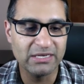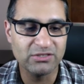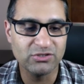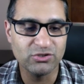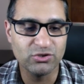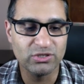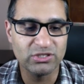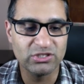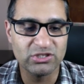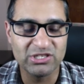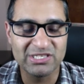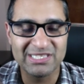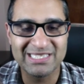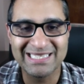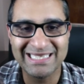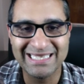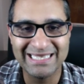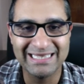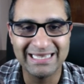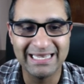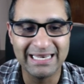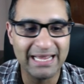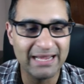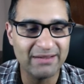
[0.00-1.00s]
You can just see
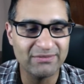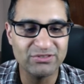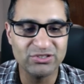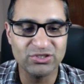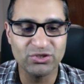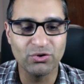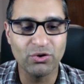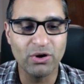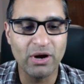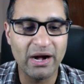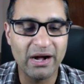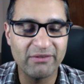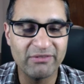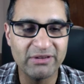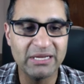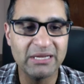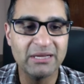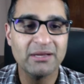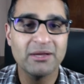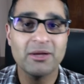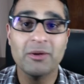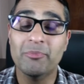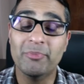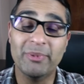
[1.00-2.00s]
that I have 0 Aave,
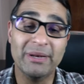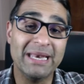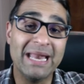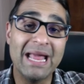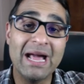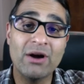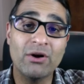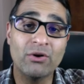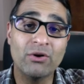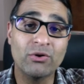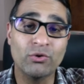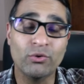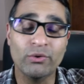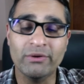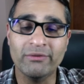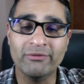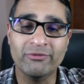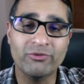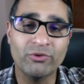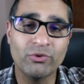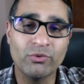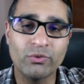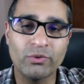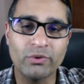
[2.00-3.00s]
but now going
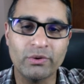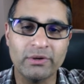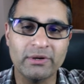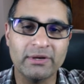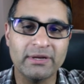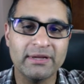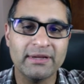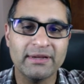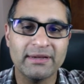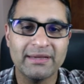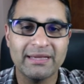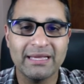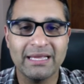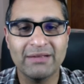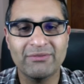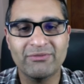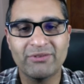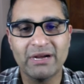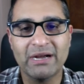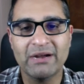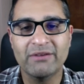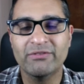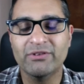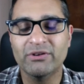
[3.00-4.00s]
forward, if
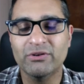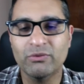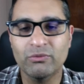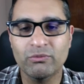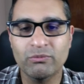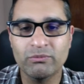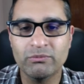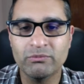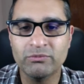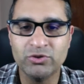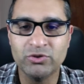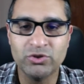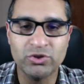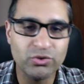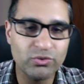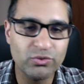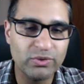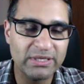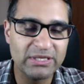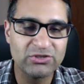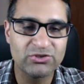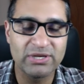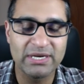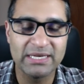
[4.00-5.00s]
I ever do
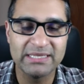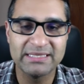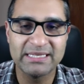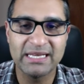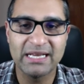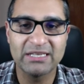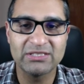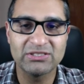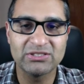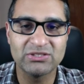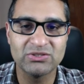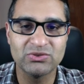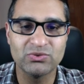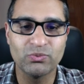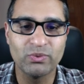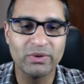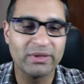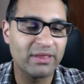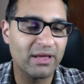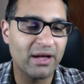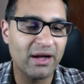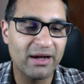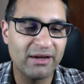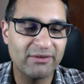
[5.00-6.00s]
any transactions with
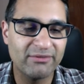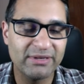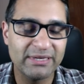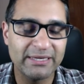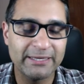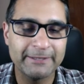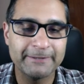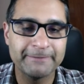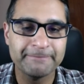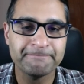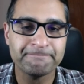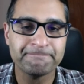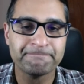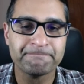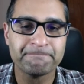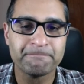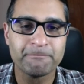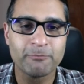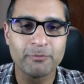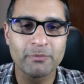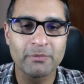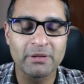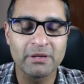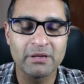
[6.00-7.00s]
Aave,
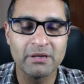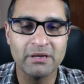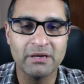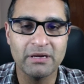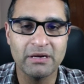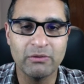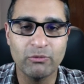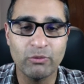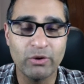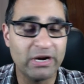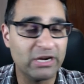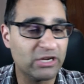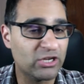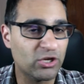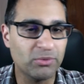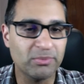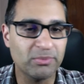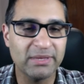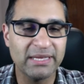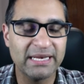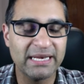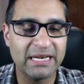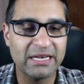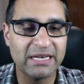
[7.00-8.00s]
where I
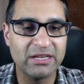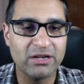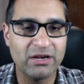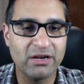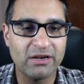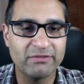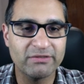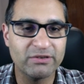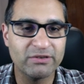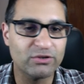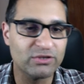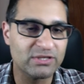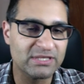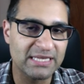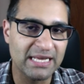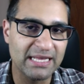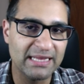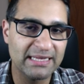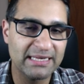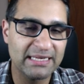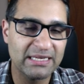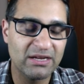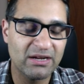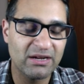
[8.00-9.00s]
accumulate any Aave or sell
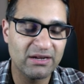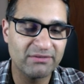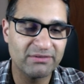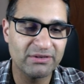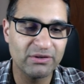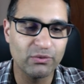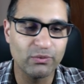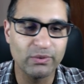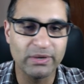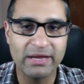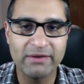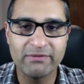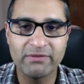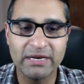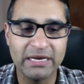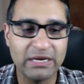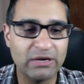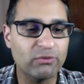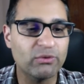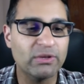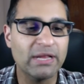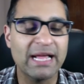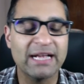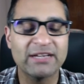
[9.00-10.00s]
any Aave or whatever, it
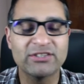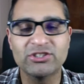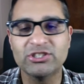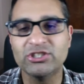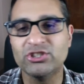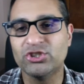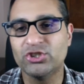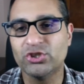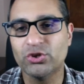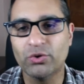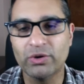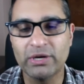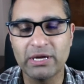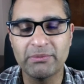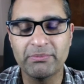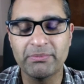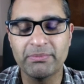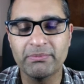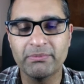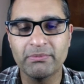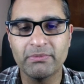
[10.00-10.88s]
will actually show it up.